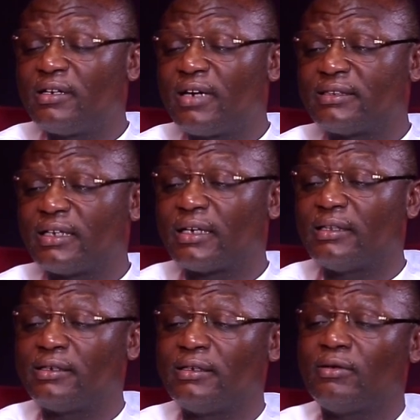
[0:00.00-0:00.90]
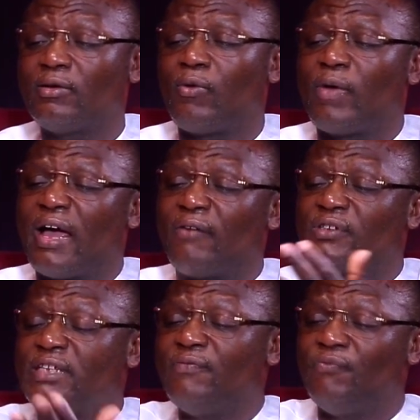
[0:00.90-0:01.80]
General Secretary. We have
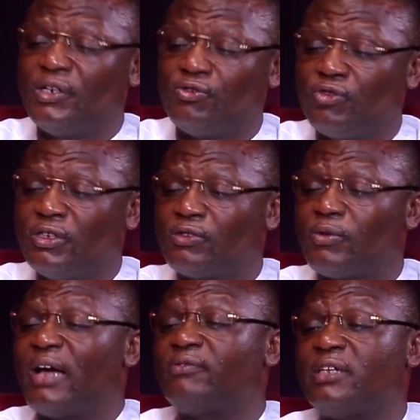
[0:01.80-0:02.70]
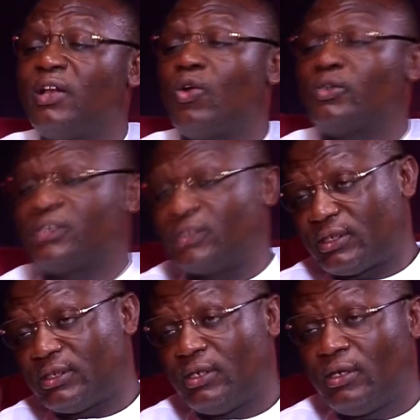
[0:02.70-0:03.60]
seen victories, we have seen
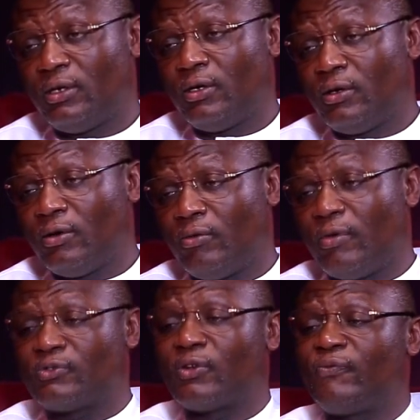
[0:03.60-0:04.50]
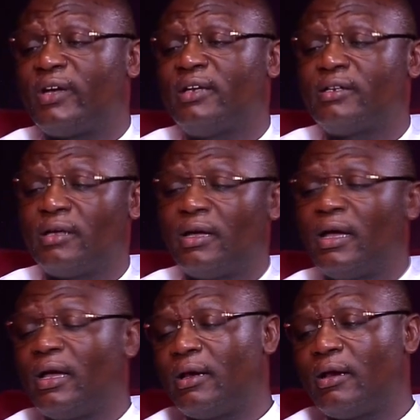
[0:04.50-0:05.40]
losses. We suffered
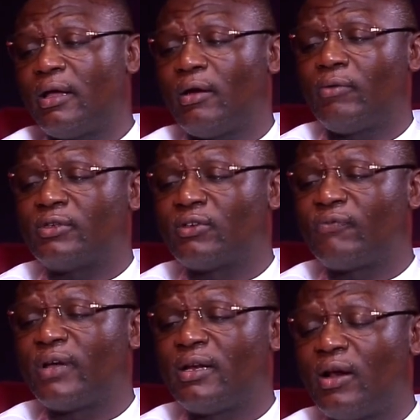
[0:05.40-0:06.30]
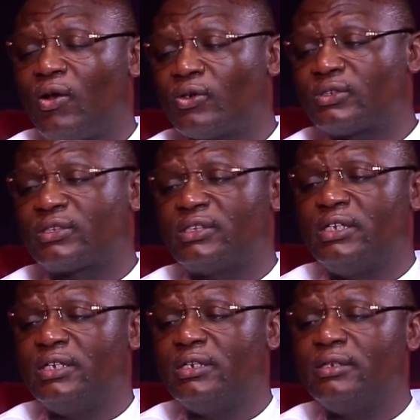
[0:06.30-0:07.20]
a loss
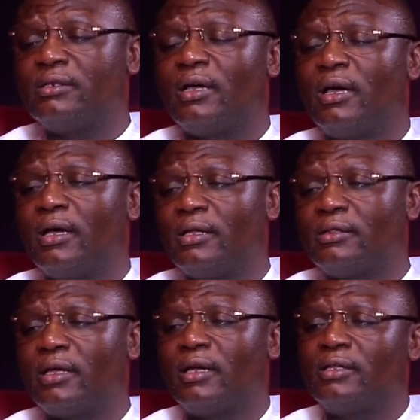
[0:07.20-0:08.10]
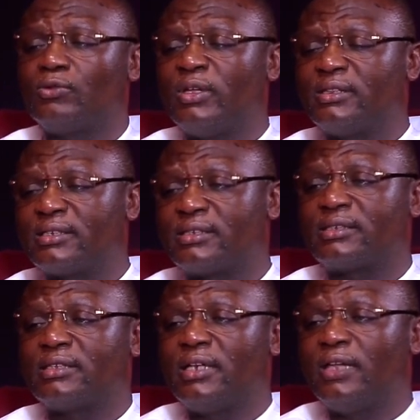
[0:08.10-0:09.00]
in
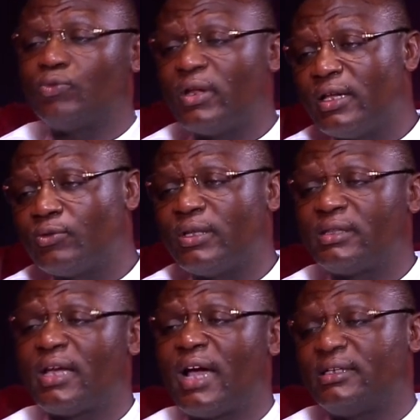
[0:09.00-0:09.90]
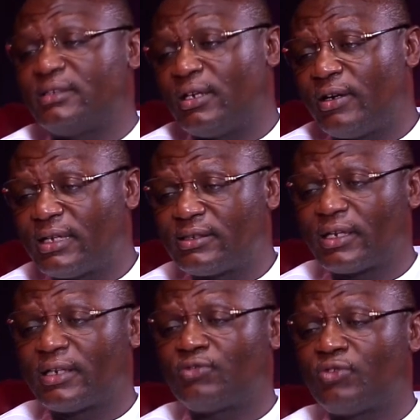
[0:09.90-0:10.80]
2016 and 2020 as General
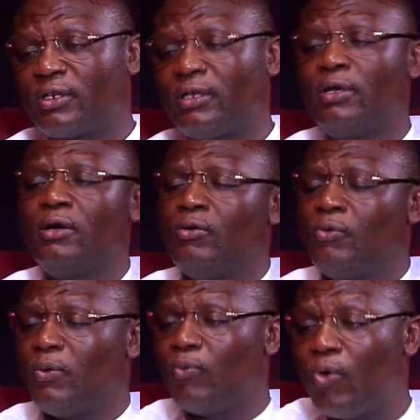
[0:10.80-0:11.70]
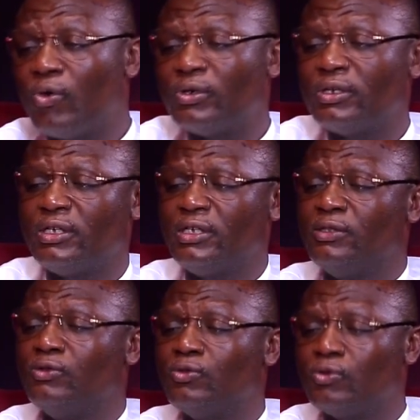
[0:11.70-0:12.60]
Secretary. We won
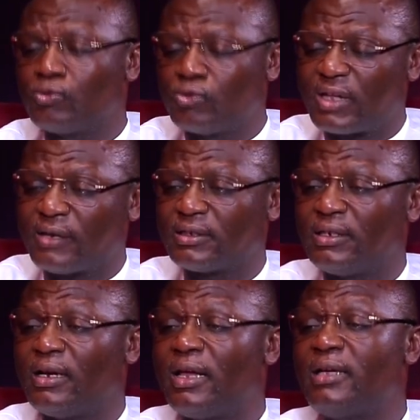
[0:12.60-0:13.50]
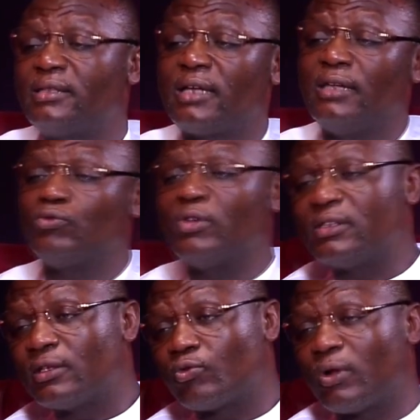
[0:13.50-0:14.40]
in 2008 and
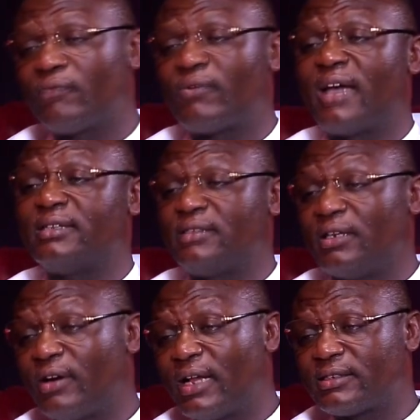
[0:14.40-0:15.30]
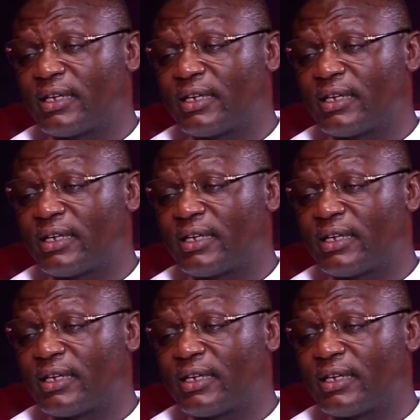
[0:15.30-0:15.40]
2012 as General